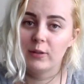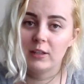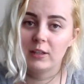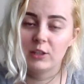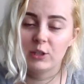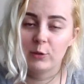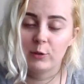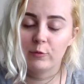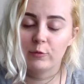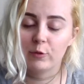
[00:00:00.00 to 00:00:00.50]

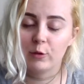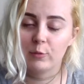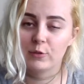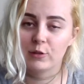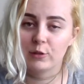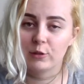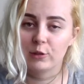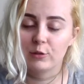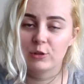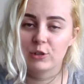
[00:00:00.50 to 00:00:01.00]
Intuitive Home
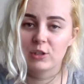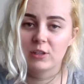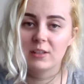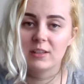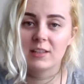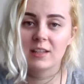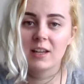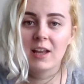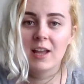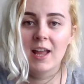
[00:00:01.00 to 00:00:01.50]

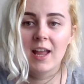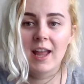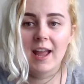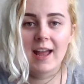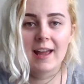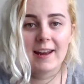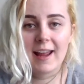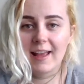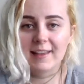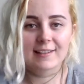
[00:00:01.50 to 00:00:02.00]
Solutions,
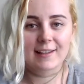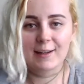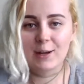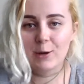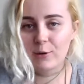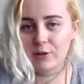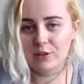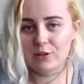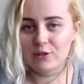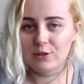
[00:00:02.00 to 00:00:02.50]
and ask any
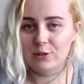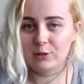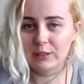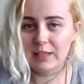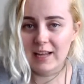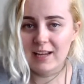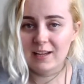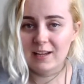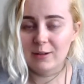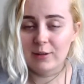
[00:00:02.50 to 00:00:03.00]
questions you'd
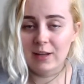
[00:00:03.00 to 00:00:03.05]
like.